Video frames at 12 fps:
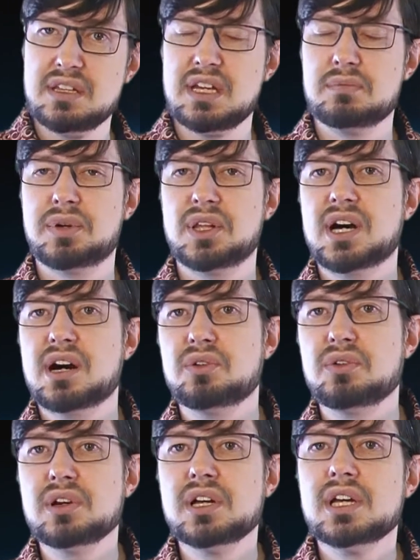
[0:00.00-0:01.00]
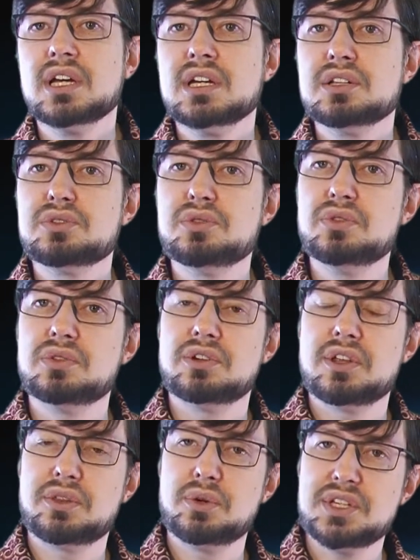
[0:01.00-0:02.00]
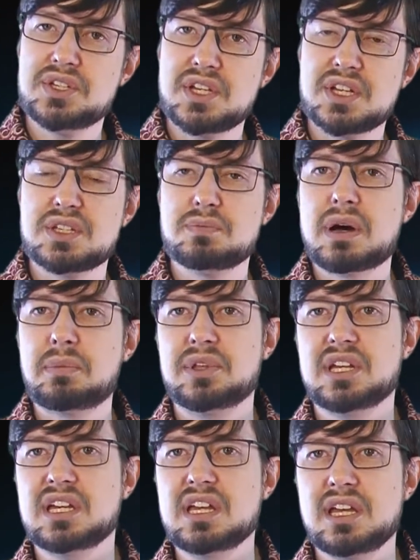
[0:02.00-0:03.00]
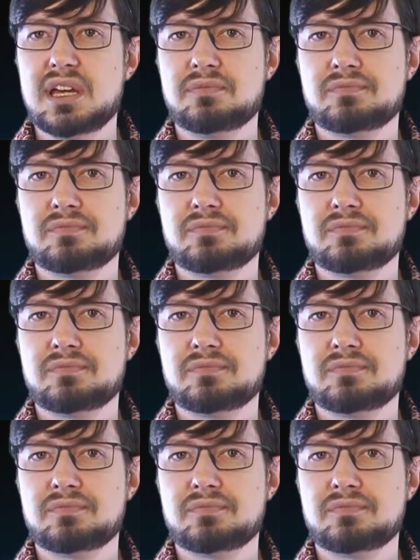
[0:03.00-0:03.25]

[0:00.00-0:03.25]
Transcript: in Palau to 36 in Papua New Guinea.